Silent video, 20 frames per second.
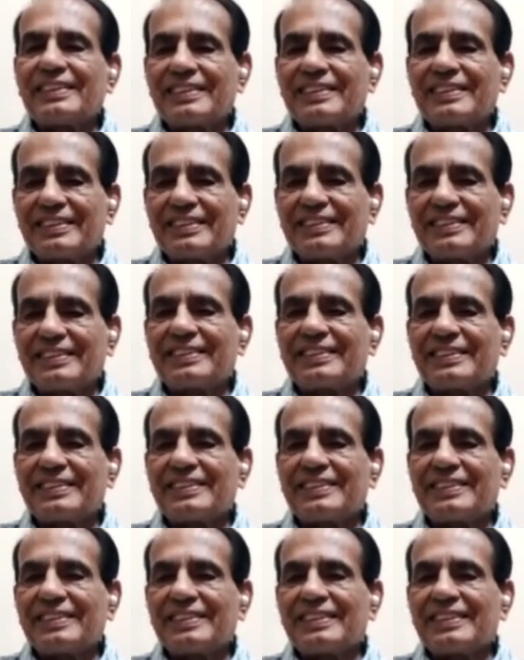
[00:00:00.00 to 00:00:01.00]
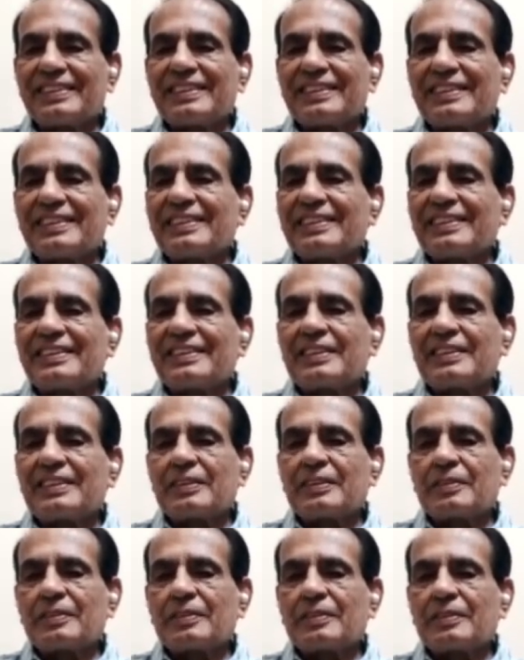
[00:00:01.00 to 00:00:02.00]

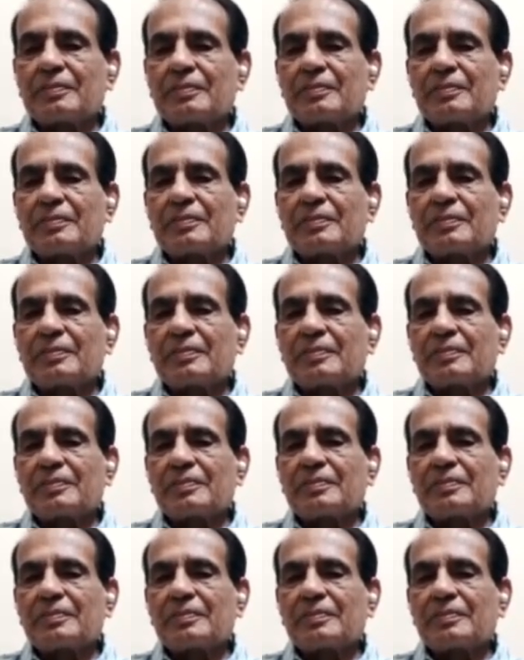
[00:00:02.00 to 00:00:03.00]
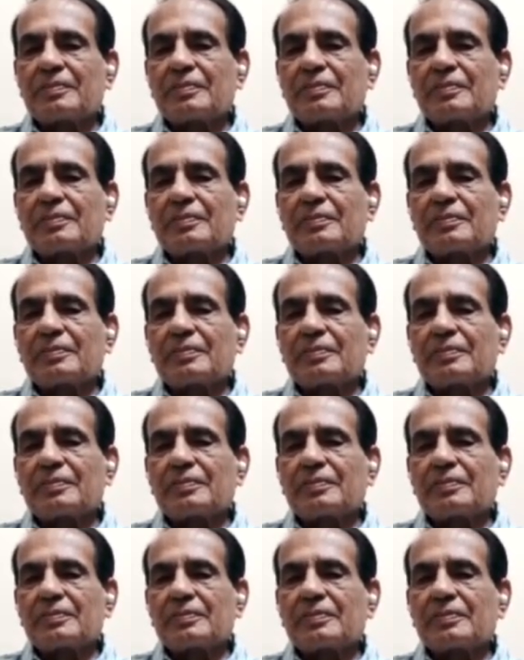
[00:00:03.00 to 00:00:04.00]

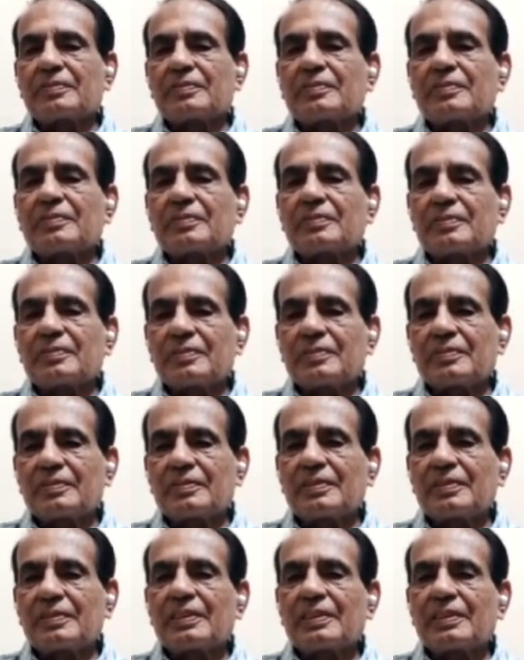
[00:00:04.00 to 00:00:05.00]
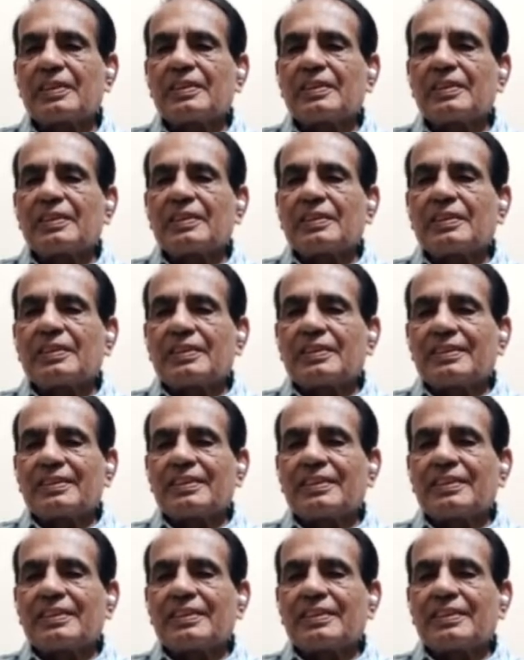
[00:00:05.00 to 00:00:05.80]
No words are spoken by the person on screen.